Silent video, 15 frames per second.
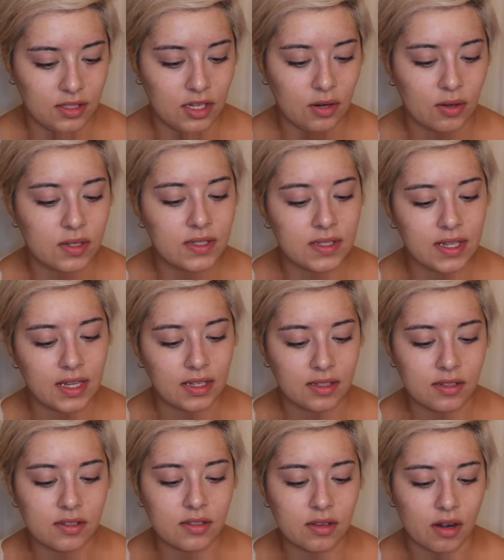Dior Skin
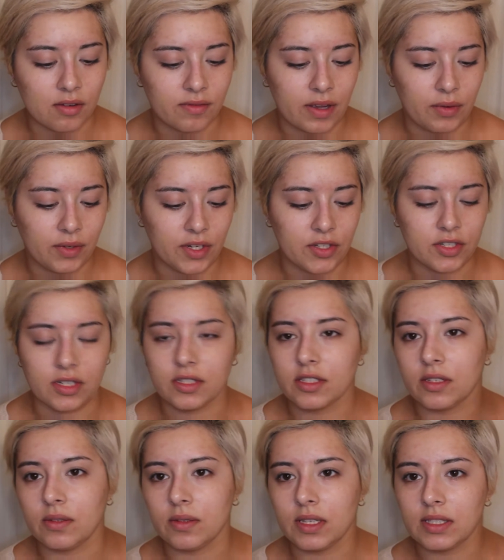Star Foundation.
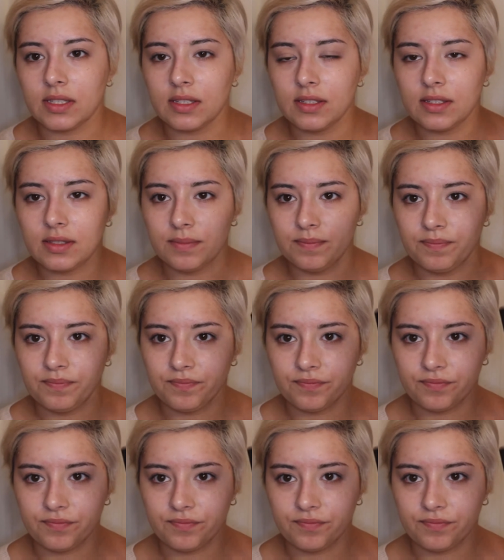So this is